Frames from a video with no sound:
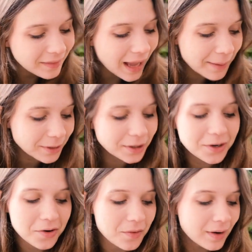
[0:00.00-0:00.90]
I'm gonna
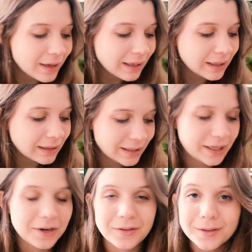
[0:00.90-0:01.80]
go take
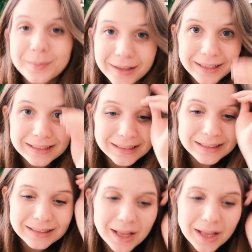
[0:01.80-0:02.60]
care of these plants.